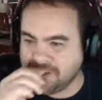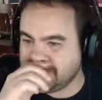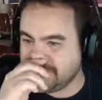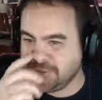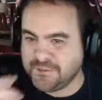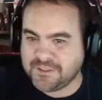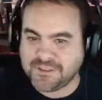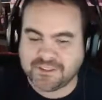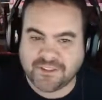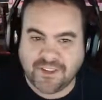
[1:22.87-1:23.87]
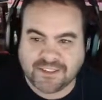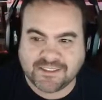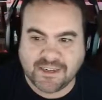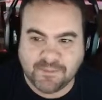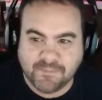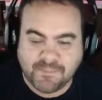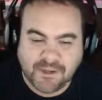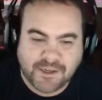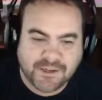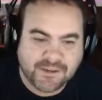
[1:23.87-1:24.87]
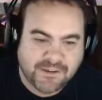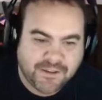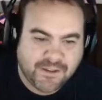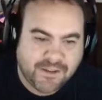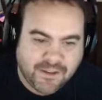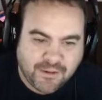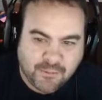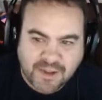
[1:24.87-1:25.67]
news since the last time we